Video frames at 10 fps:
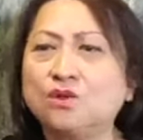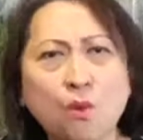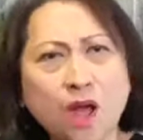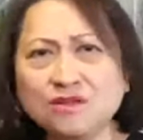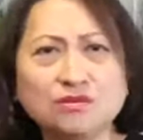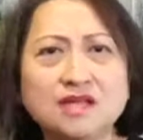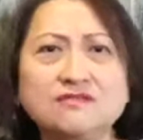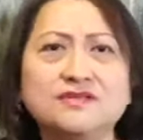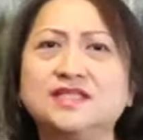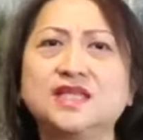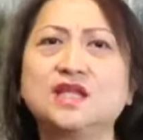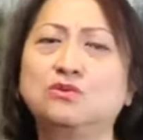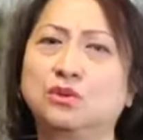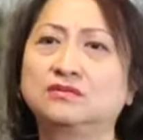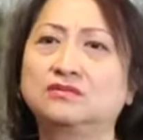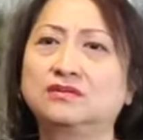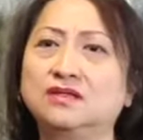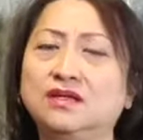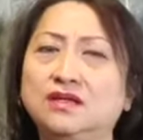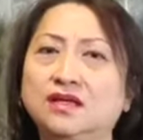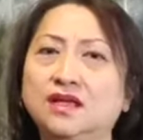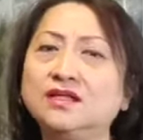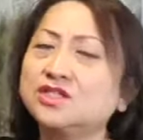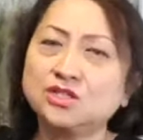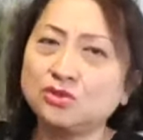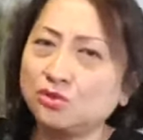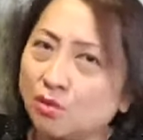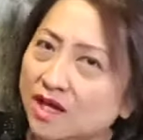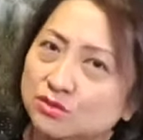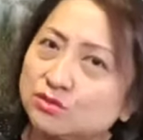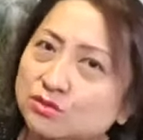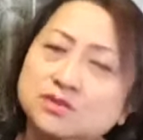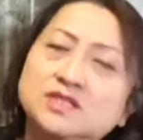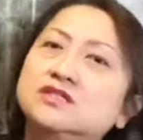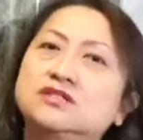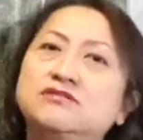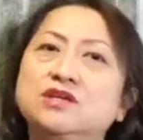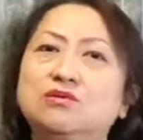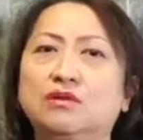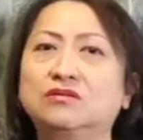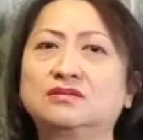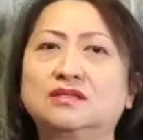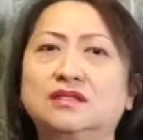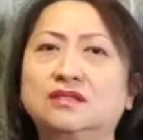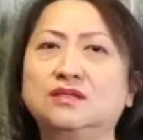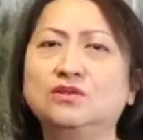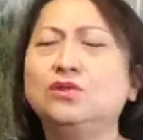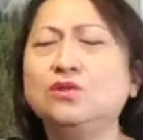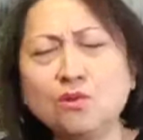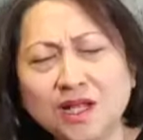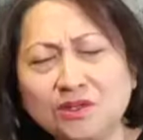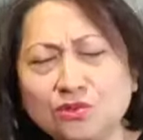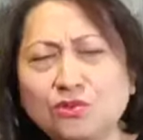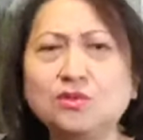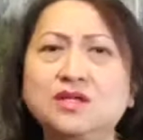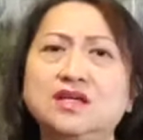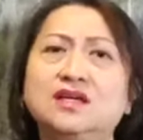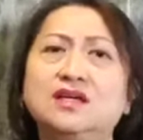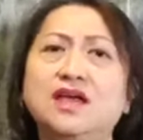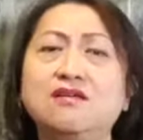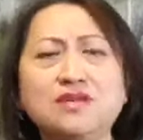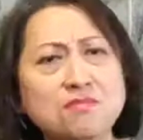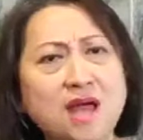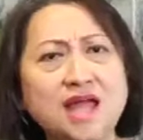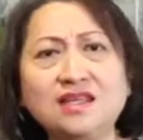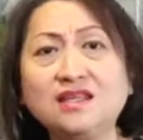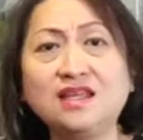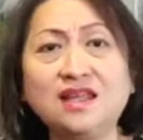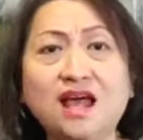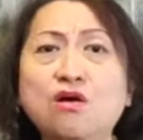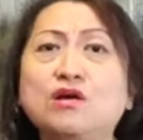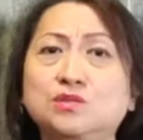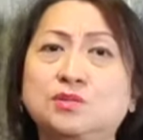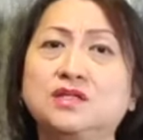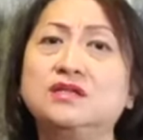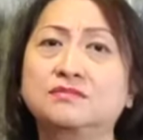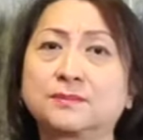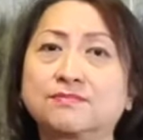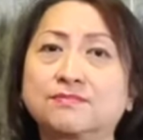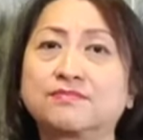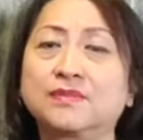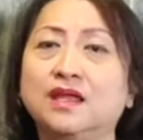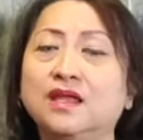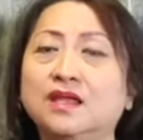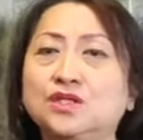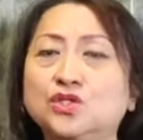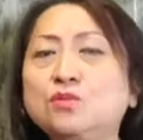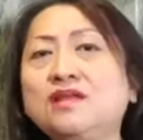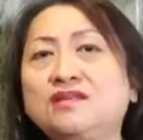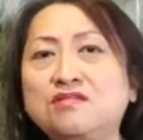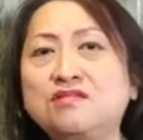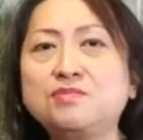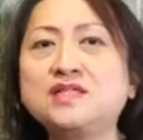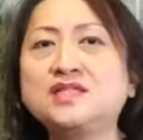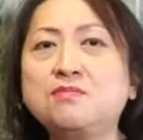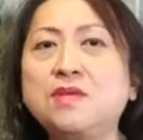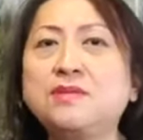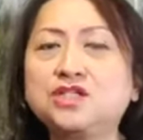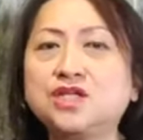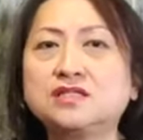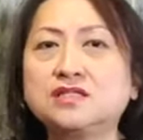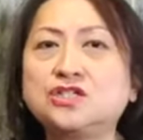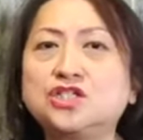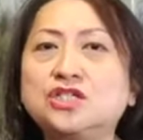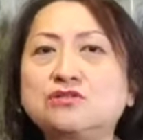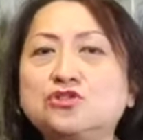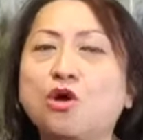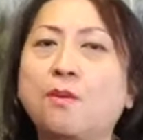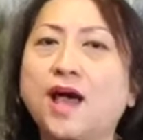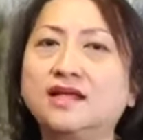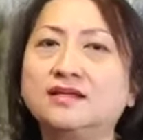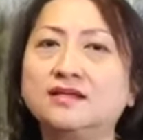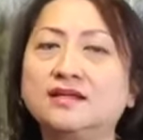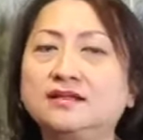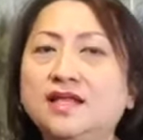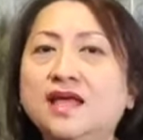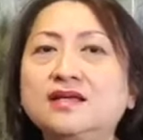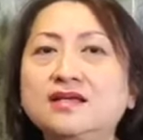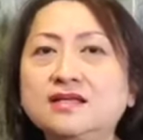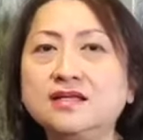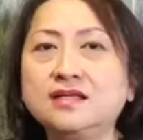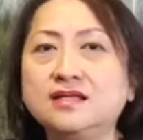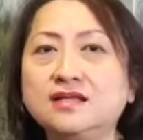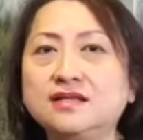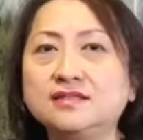She don't want to take Visane, you know. And then she don't want to do surgery, you know. Don't know what to do with her. Every month in and out of hospital. So my therapist said maybe she has surgical trauma. Let her